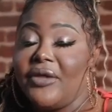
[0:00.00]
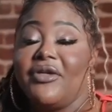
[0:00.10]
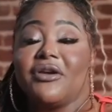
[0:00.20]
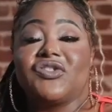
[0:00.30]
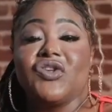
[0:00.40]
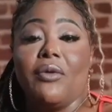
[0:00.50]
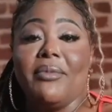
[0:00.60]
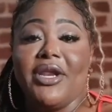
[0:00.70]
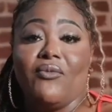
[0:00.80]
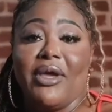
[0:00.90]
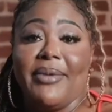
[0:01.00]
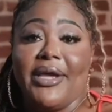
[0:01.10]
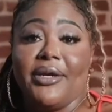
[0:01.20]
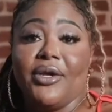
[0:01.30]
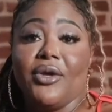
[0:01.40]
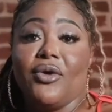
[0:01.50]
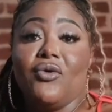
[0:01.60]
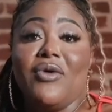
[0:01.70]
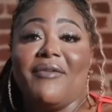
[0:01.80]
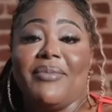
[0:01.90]
there are so many women
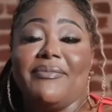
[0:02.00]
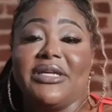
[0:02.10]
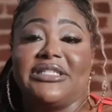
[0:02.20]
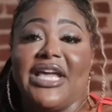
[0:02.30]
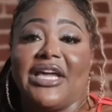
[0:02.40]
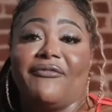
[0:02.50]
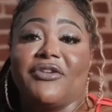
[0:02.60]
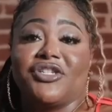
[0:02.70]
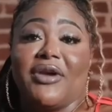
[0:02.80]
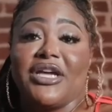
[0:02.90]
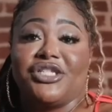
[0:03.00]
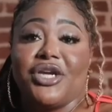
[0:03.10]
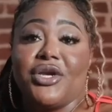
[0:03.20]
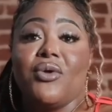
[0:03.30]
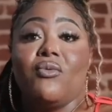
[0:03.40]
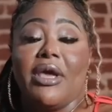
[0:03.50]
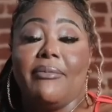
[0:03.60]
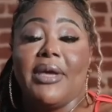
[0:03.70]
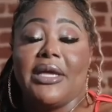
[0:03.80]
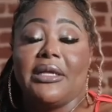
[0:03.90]
who have been mistaken for transgender
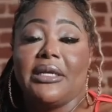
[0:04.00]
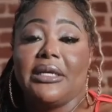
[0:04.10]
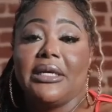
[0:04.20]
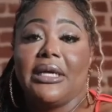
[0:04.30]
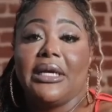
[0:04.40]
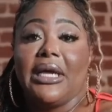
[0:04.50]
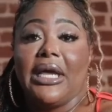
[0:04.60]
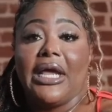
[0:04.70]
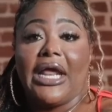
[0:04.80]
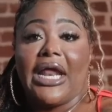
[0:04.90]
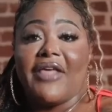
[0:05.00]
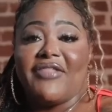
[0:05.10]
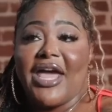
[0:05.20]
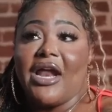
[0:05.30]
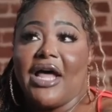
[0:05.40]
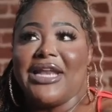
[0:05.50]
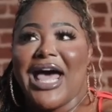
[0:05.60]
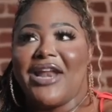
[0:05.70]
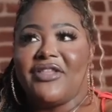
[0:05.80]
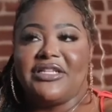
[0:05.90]
women that a
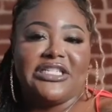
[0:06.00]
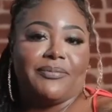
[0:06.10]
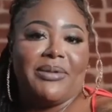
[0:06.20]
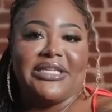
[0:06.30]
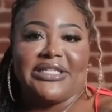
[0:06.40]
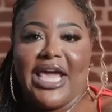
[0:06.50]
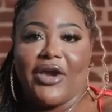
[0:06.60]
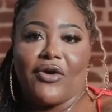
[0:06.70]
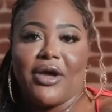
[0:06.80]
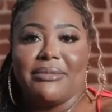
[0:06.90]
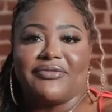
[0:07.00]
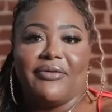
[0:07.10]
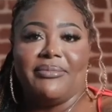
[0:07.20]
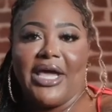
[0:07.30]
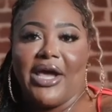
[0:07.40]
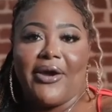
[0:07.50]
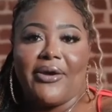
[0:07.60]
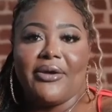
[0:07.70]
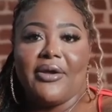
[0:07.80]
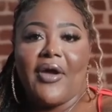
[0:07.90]
lot of the displaced anger comes from
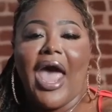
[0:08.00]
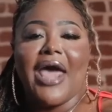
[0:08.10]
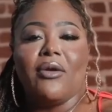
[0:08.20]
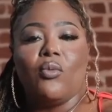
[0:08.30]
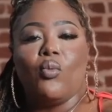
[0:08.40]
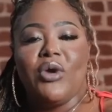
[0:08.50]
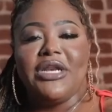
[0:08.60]
there. And we